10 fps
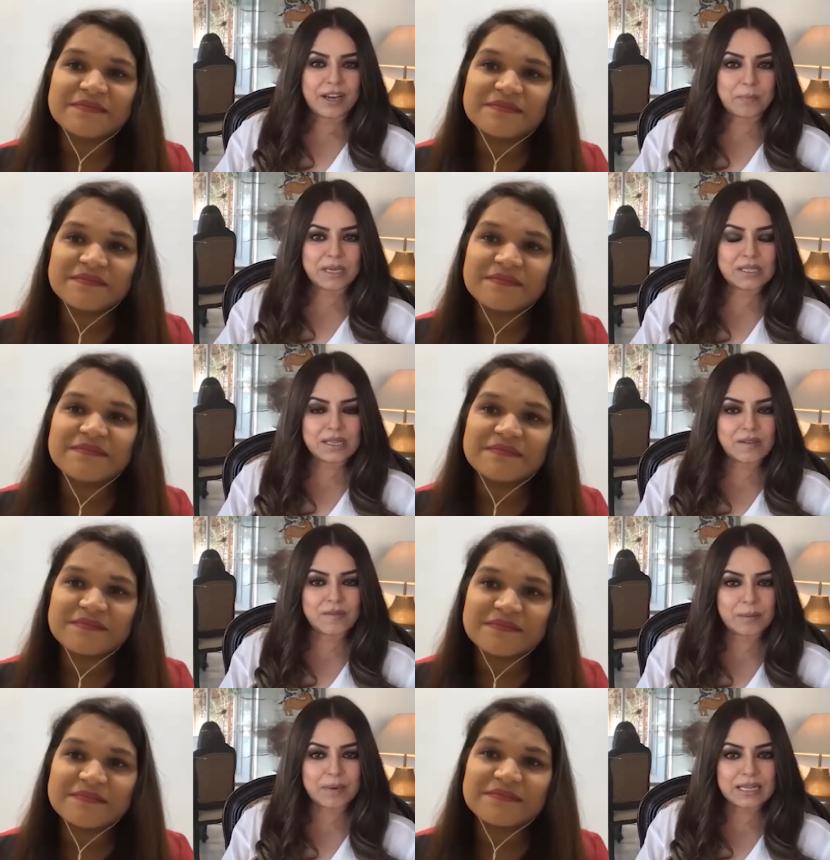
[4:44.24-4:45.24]
Speaker 1: cut
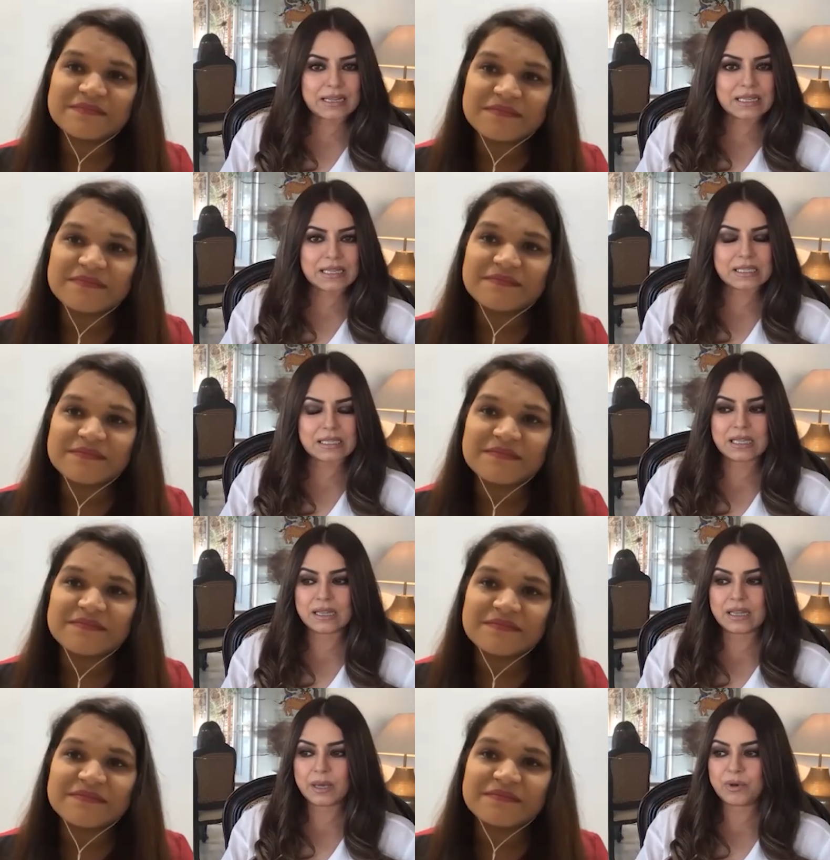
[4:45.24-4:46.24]
myself up like this,
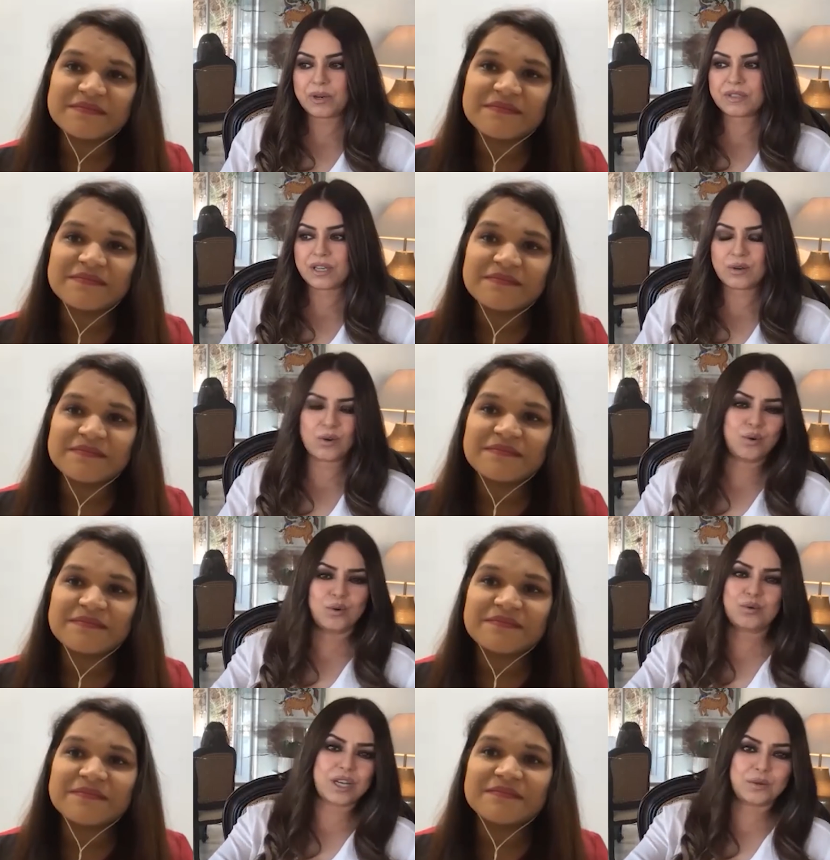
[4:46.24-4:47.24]
then they would have said, oh,
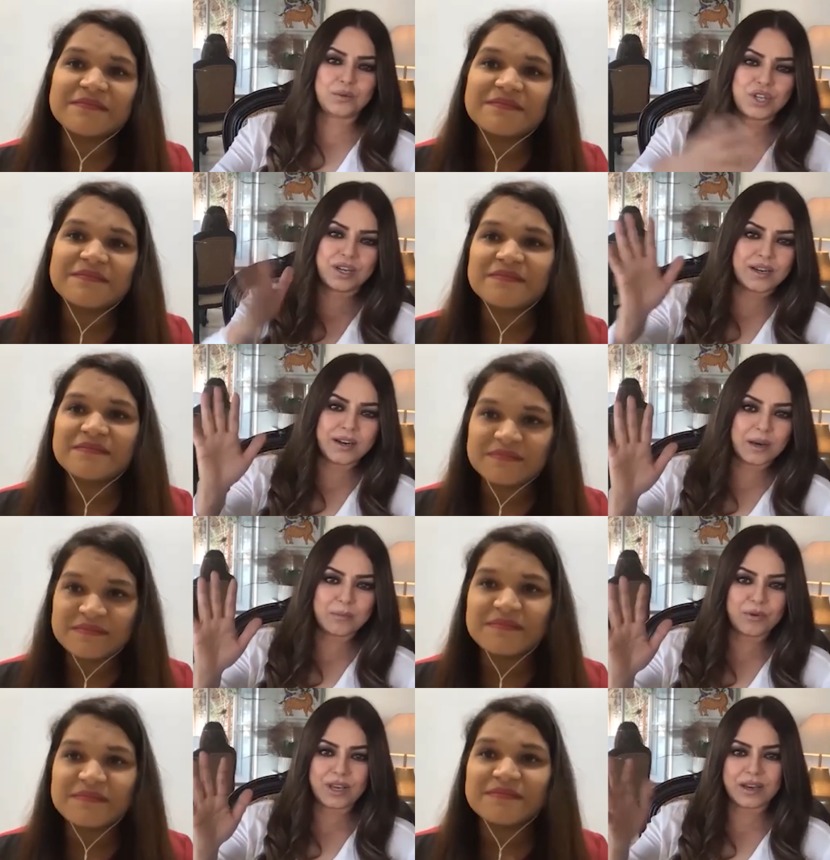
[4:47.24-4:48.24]
oh uska to chehra kharab
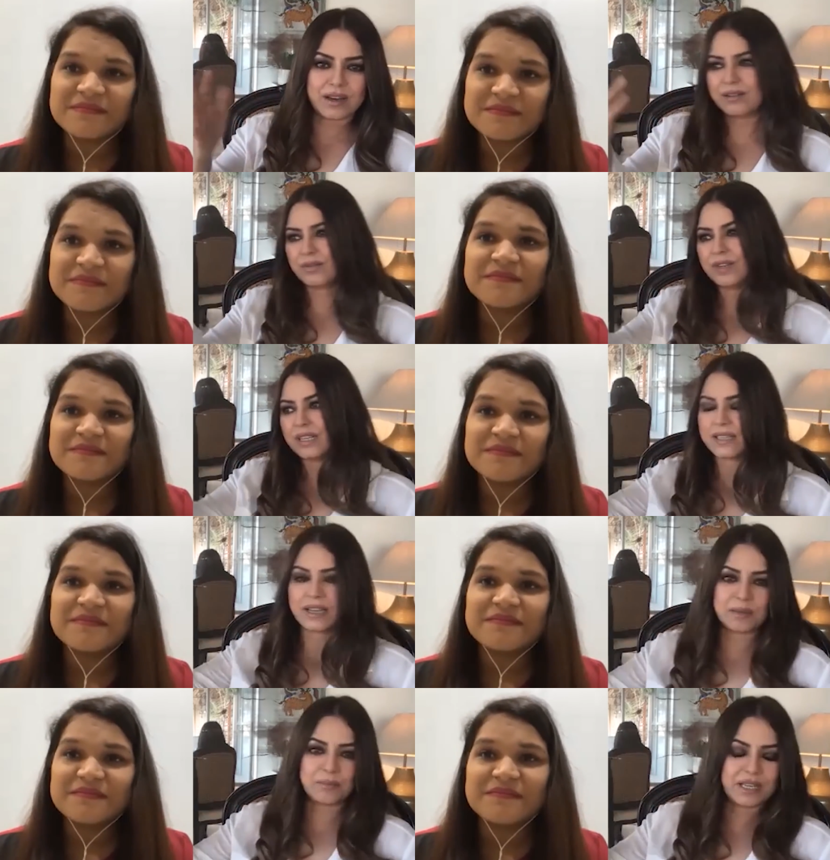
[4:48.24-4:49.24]
ho gaya. You know, let's
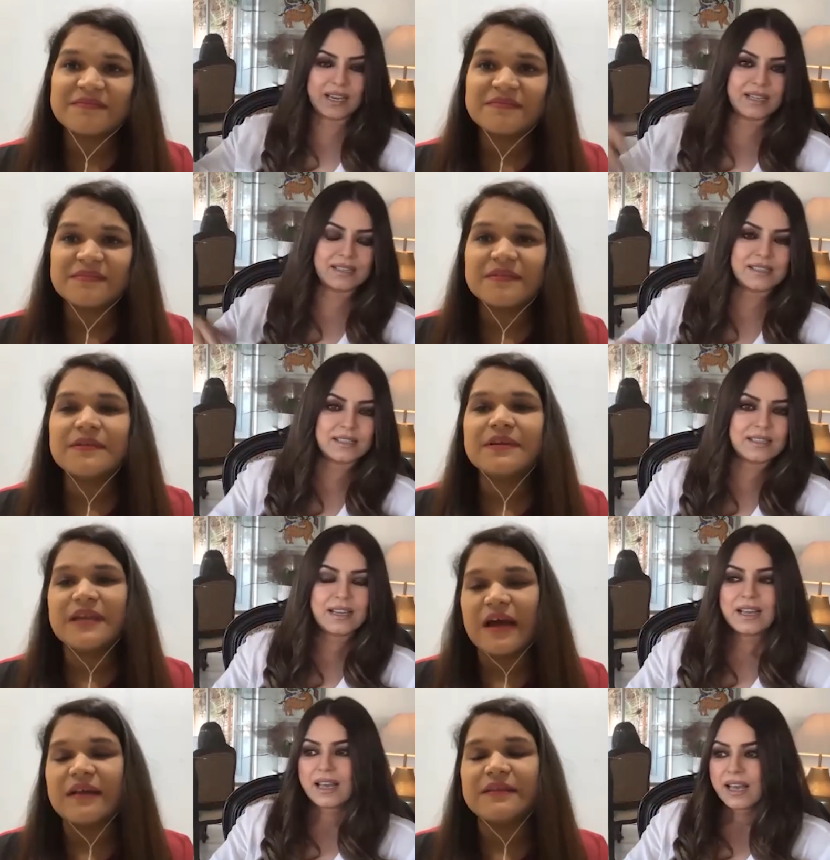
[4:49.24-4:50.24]
sign some deal.
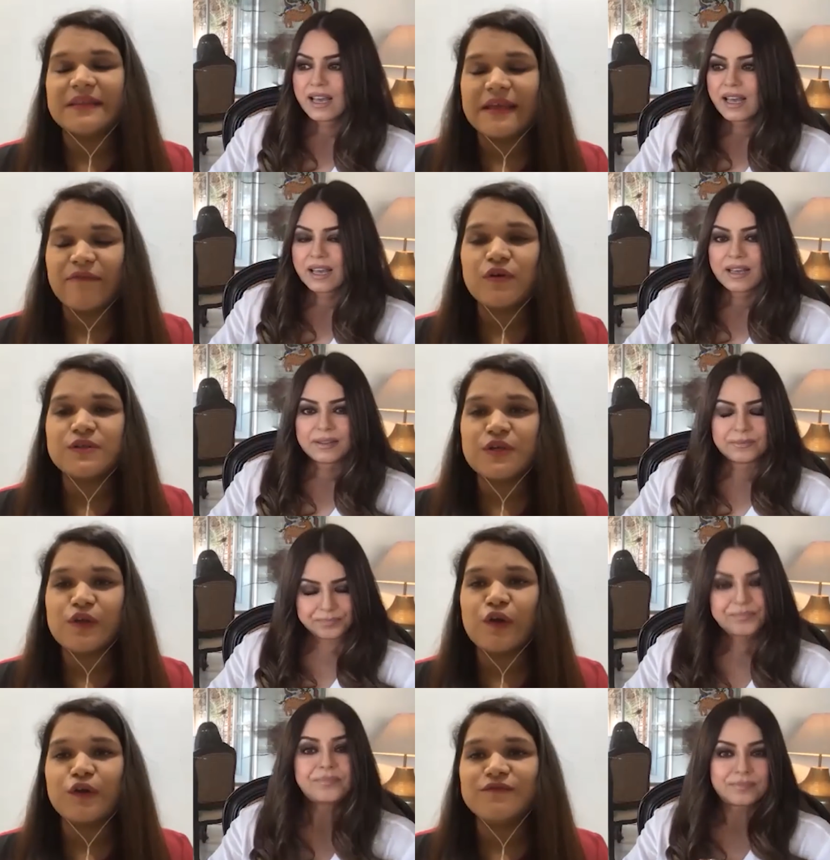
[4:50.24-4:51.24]
Yeah,
Speaker 2: there was a lot
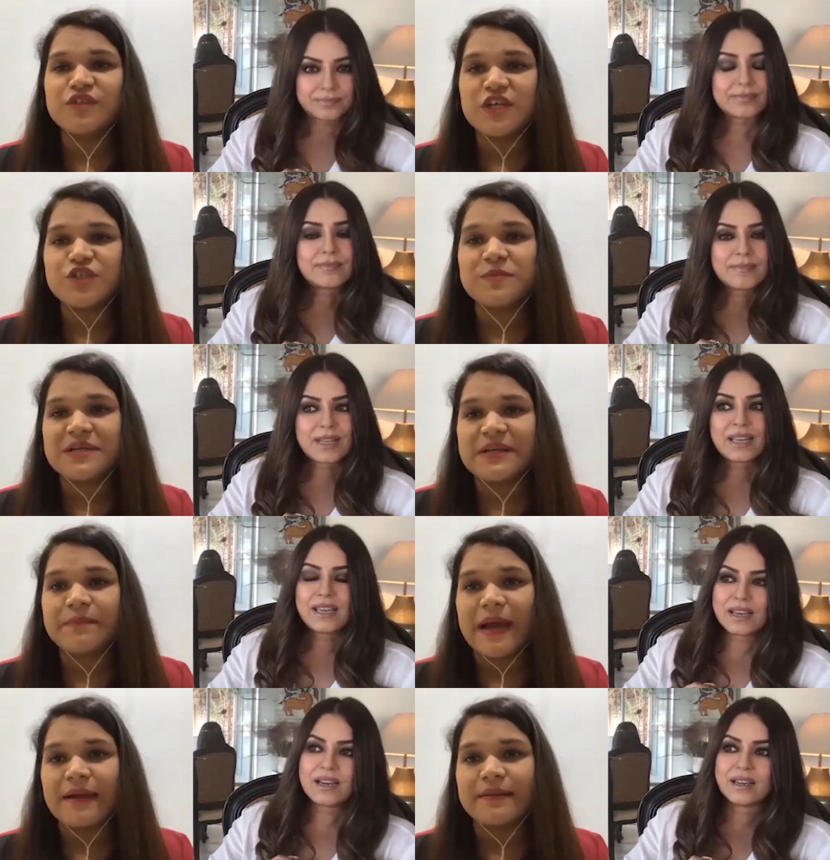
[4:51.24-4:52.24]
of judgment
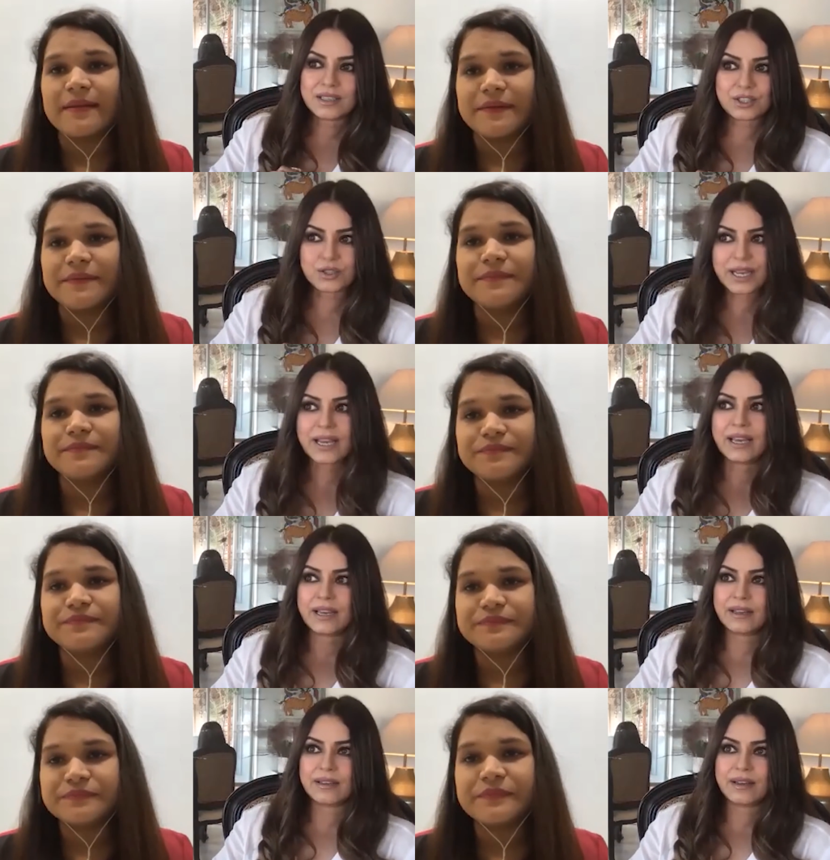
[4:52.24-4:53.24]
back Yeah, then.
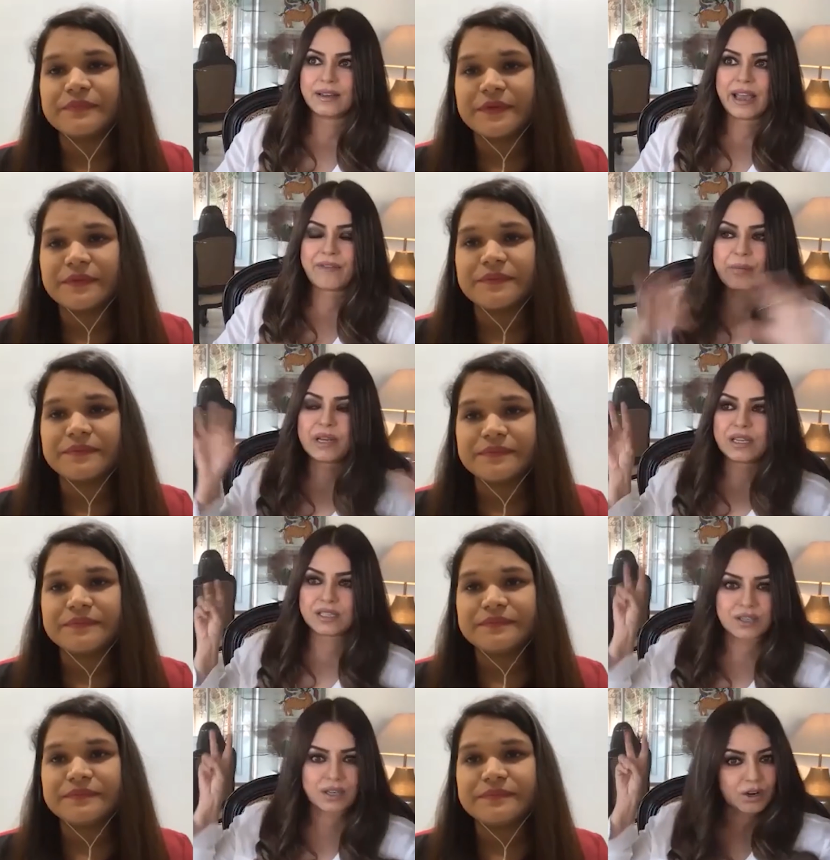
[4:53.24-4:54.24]
today
Speaker 1: uh, everybody
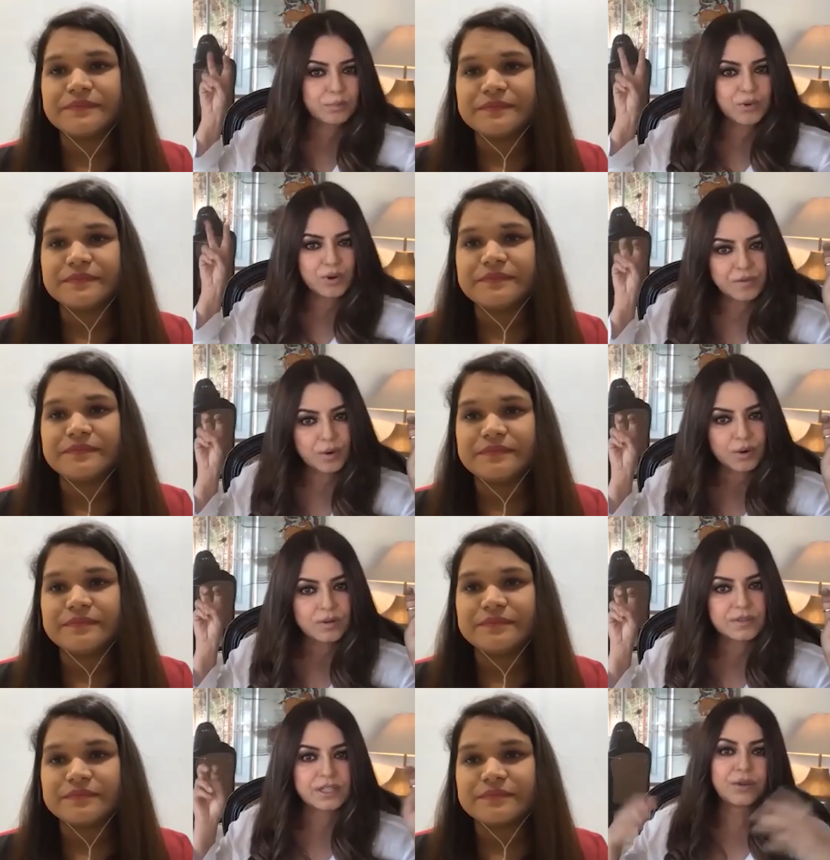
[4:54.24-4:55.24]
is a lot more
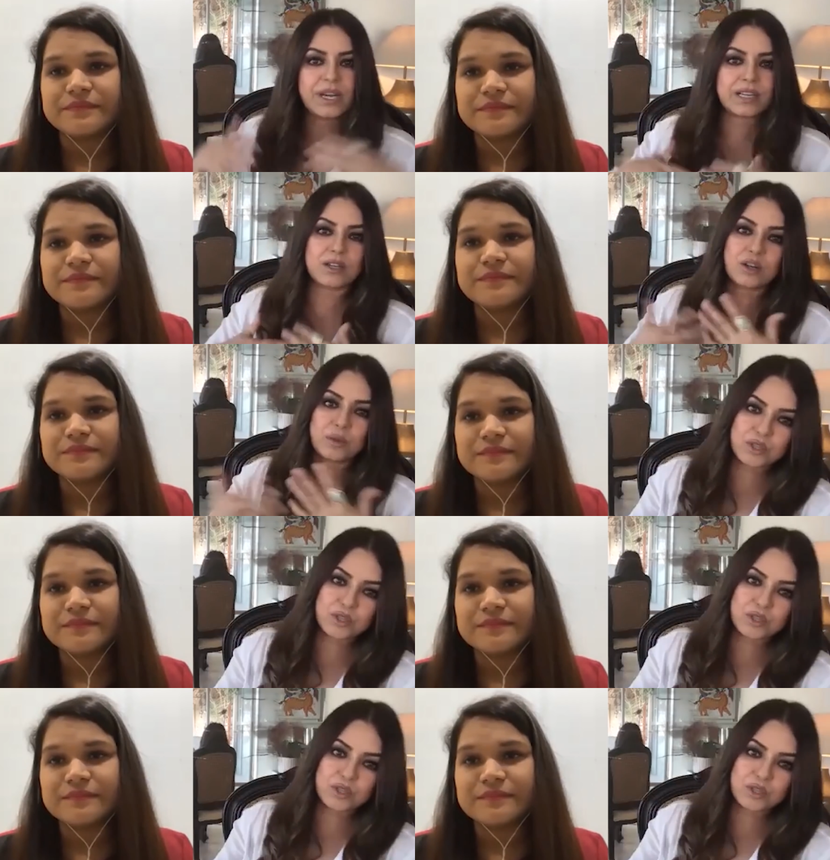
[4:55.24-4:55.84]
evolved and you get a lot more